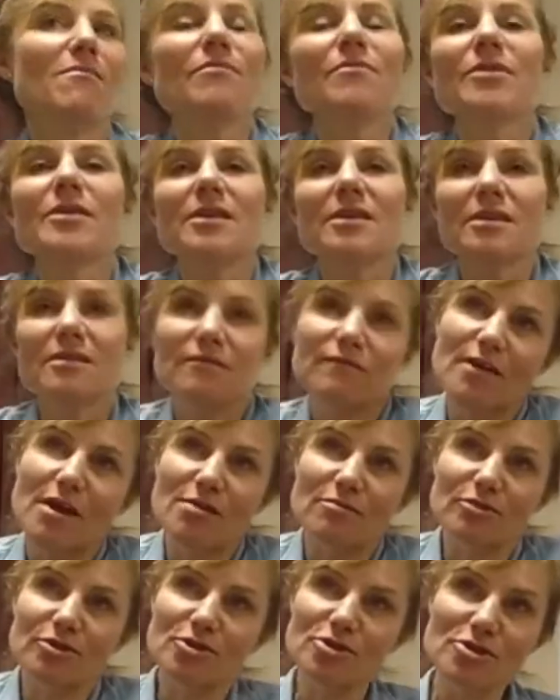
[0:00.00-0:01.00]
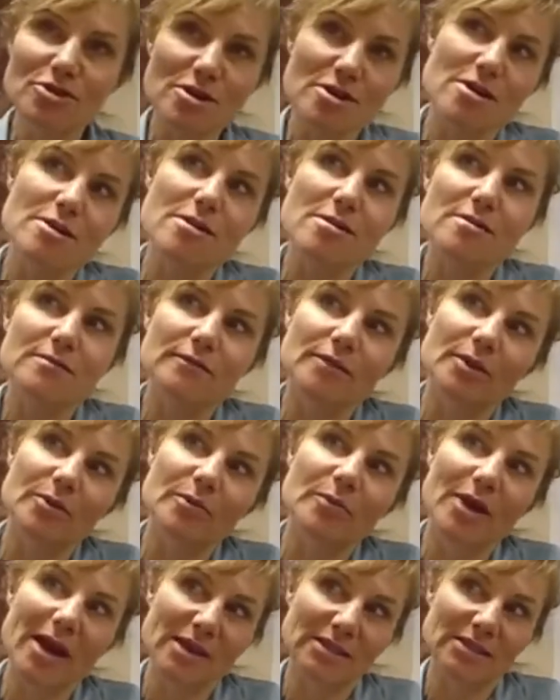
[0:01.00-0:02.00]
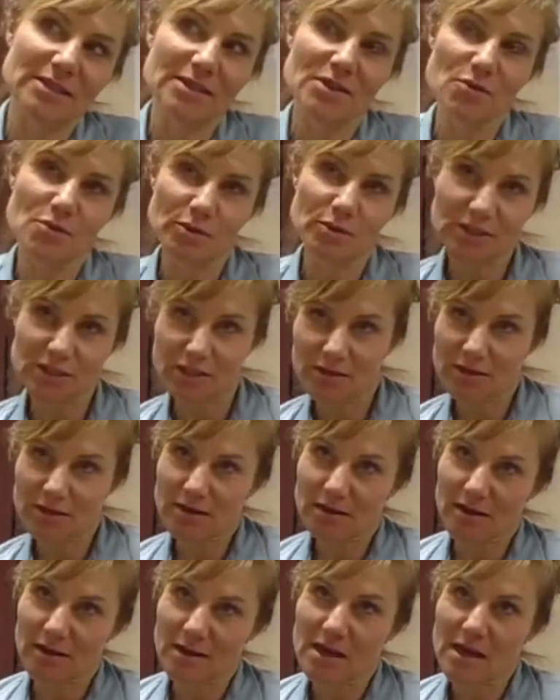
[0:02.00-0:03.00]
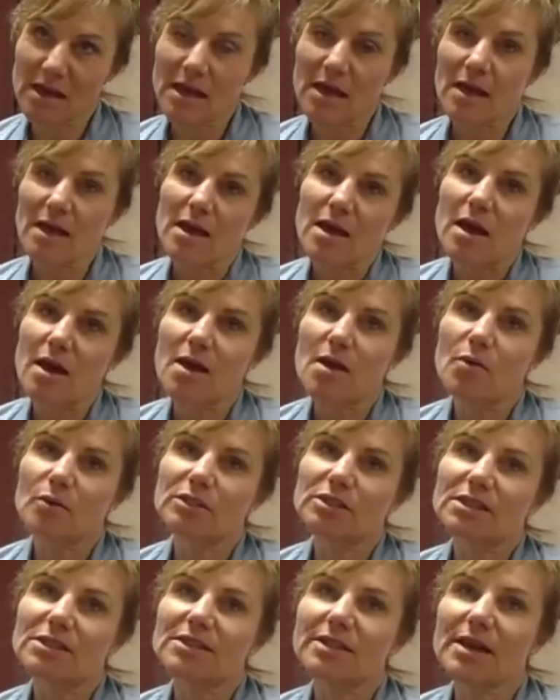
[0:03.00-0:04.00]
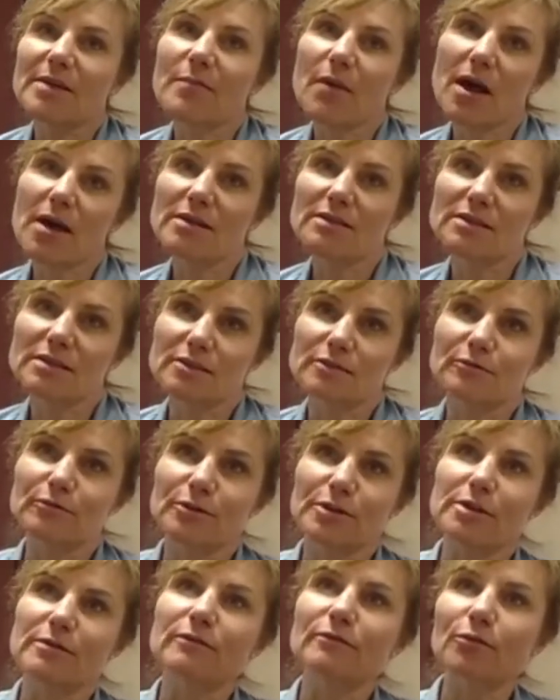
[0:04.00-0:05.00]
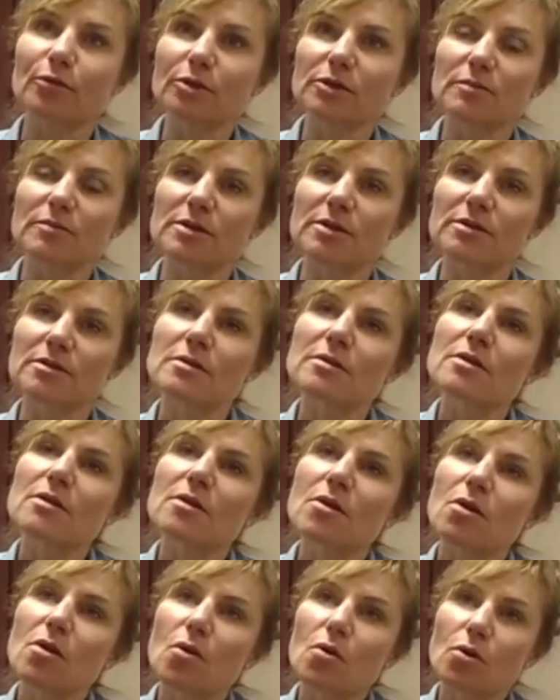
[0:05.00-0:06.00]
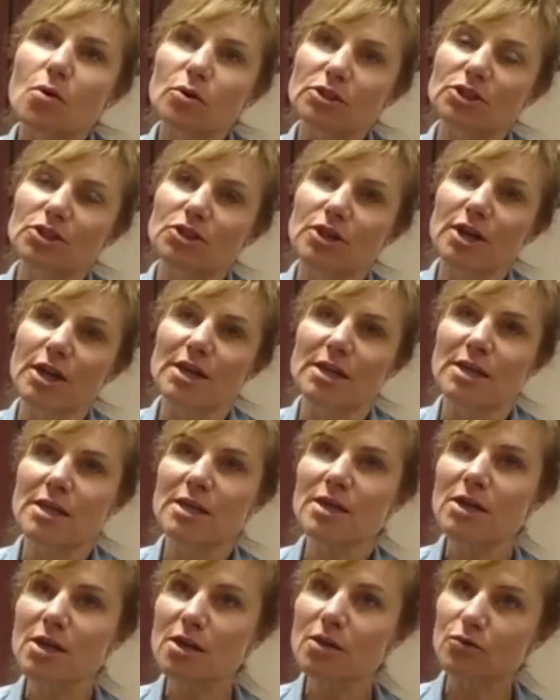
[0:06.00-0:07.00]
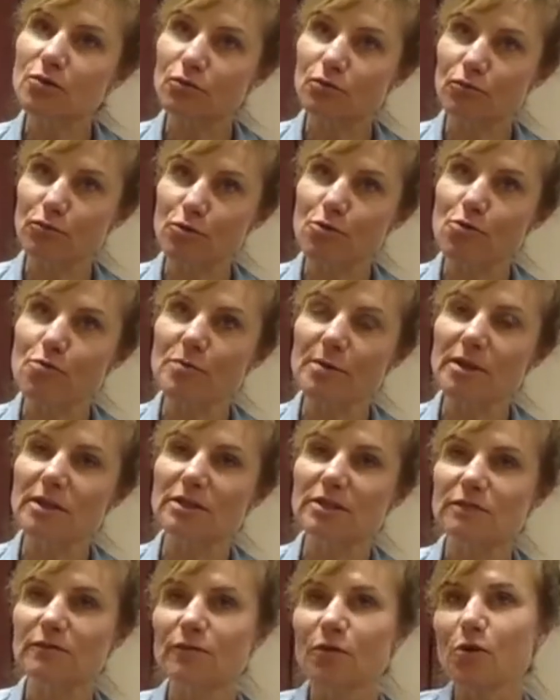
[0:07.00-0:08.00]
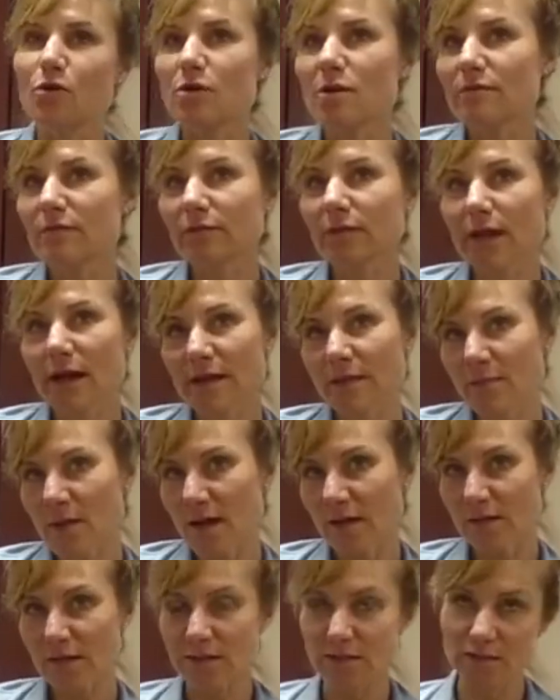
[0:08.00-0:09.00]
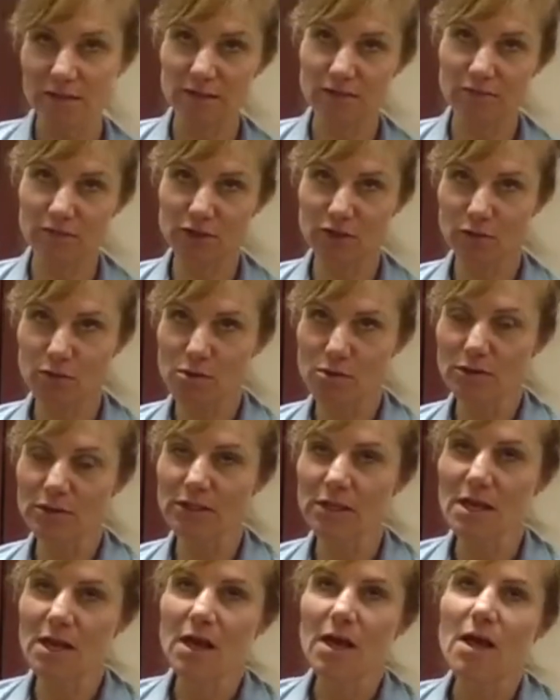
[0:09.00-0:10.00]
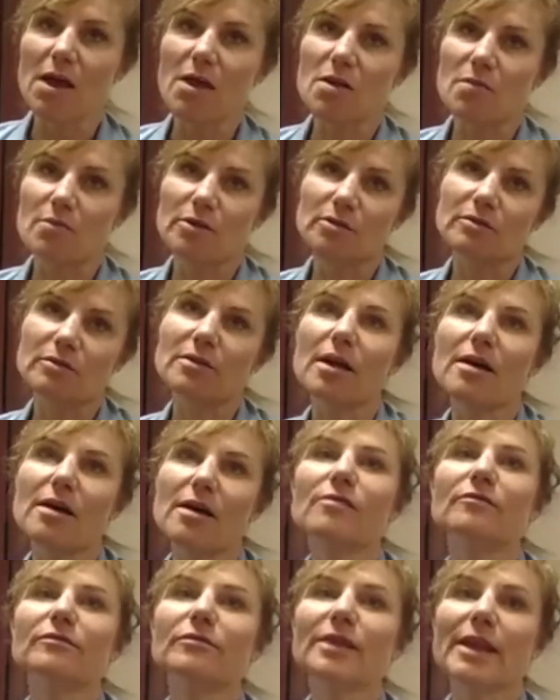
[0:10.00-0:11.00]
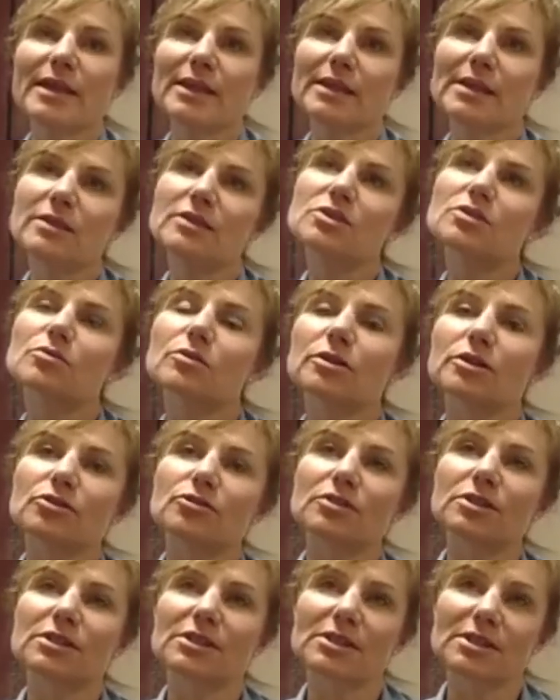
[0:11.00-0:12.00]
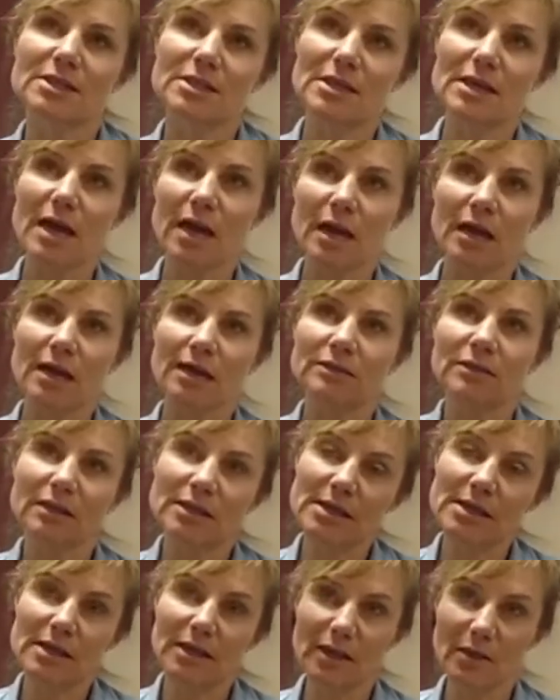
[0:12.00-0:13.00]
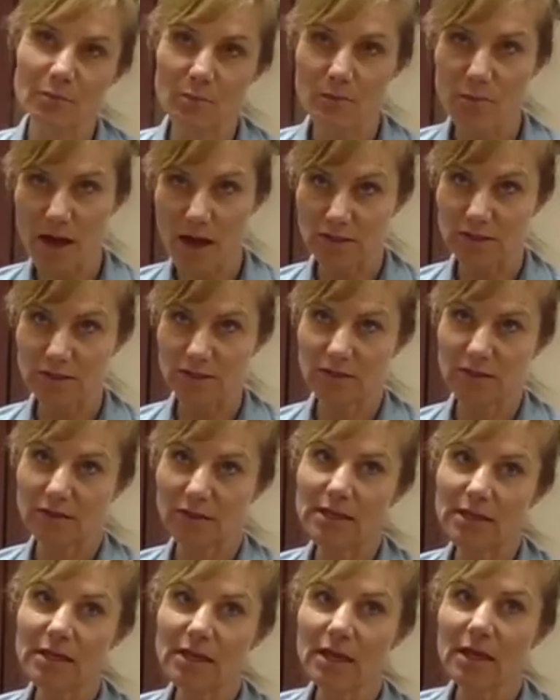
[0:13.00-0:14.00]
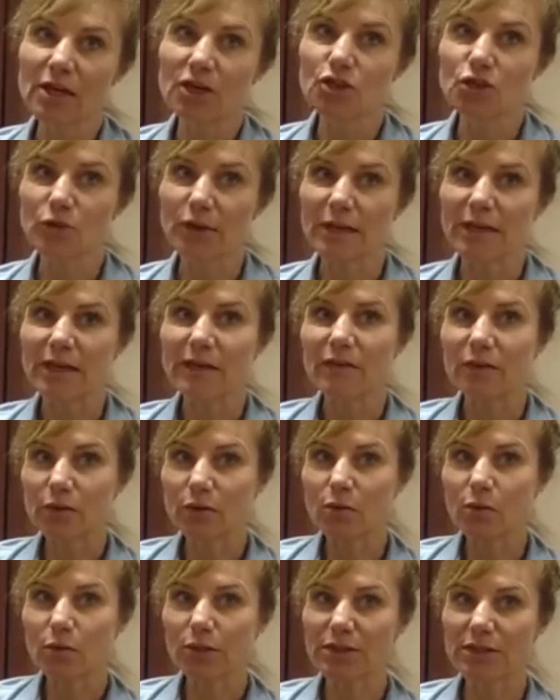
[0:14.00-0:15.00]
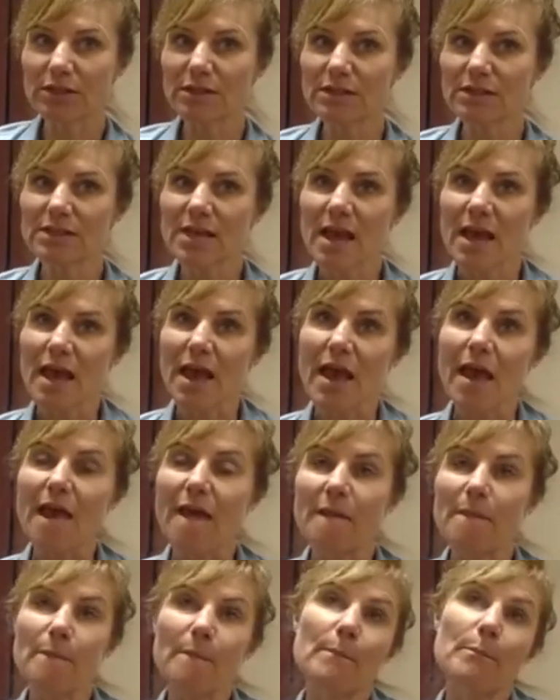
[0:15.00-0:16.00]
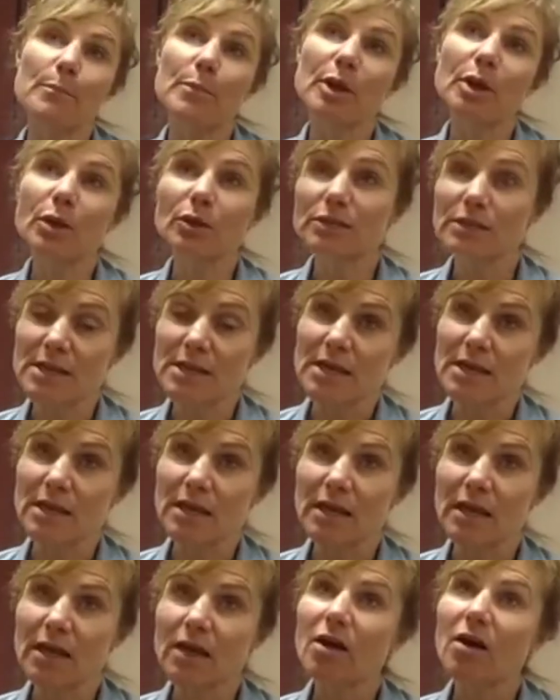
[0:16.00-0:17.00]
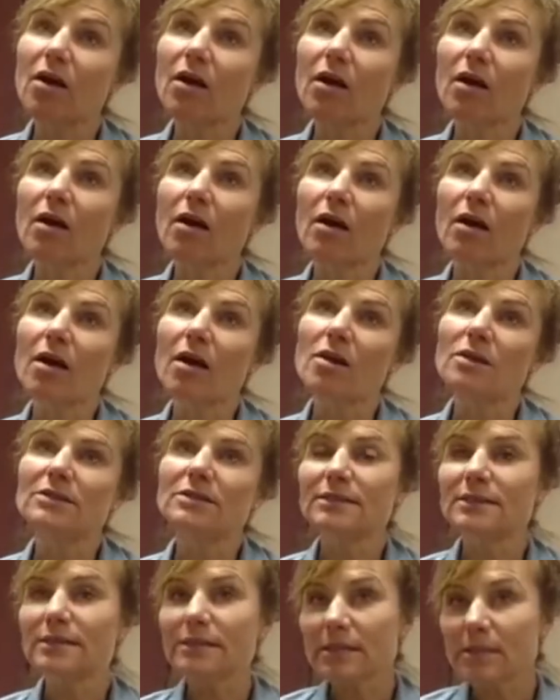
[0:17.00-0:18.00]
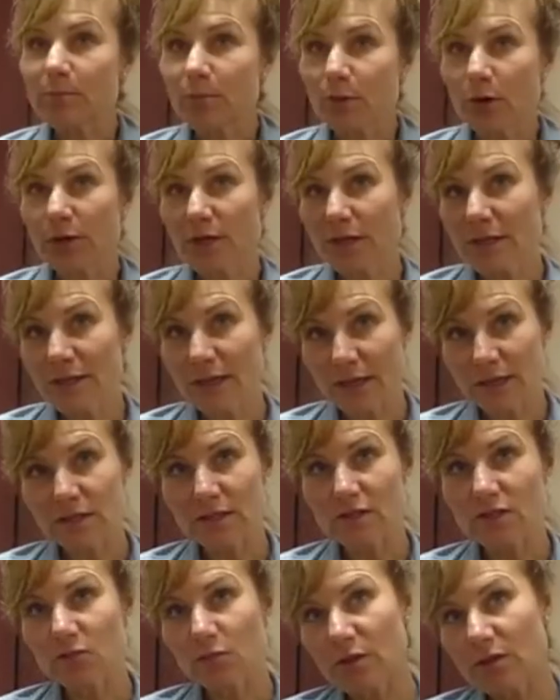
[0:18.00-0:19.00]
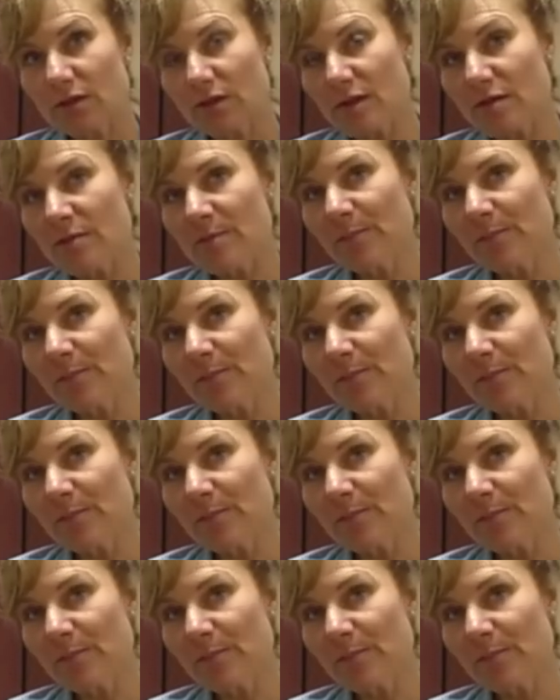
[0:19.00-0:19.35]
the founder of Compassionate Horse Click, which is a positive reinforcement horse training group. It is full of like-minded individuals, a lot of ladies who are interested in kindly and compassionately training their horses and building deeper connections with them.